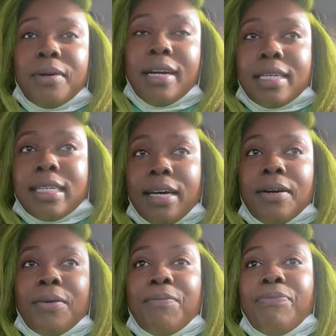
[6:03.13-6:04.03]

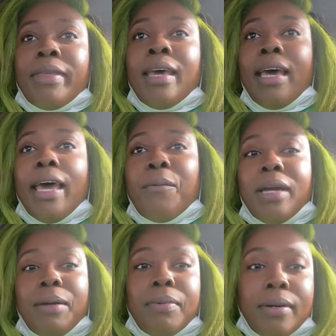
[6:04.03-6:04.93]
XL. And when
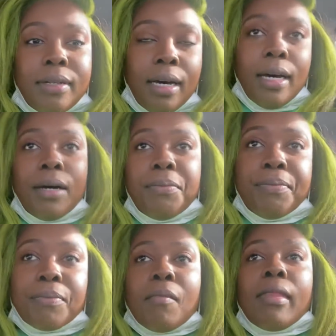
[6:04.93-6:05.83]
he pulled up,
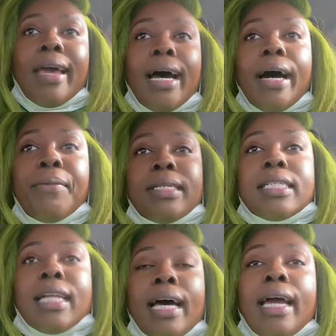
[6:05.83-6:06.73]
I was
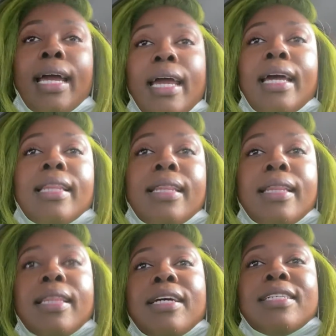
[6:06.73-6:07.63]
like,
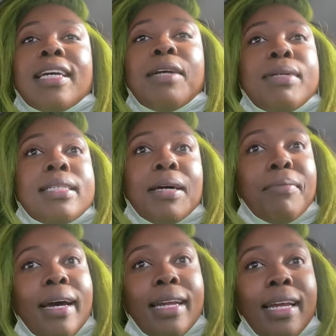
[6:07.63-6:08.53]
there's gonna be
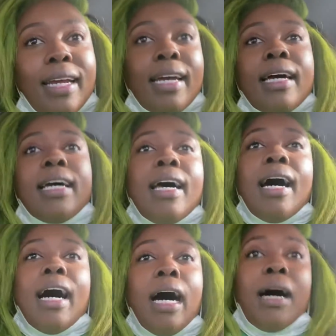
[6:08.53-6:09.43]
somebody
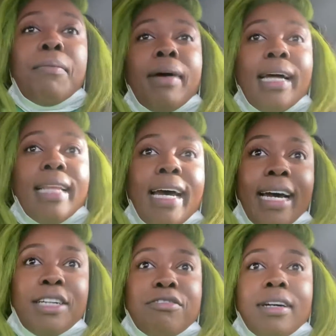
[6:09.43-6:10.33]
at the
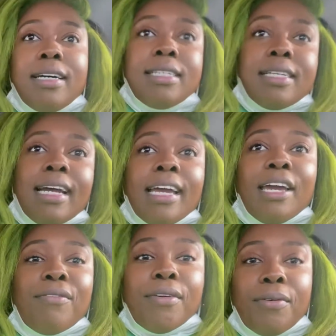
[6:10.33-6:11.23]
address that I
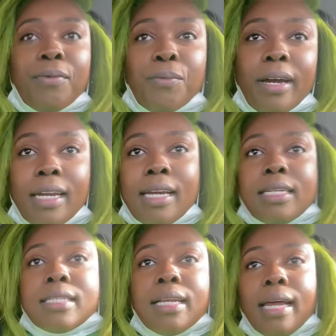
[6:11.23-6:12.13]
gave you waiting
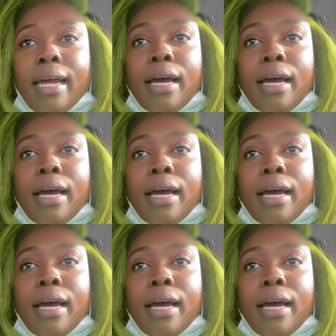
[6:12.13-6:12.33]
to like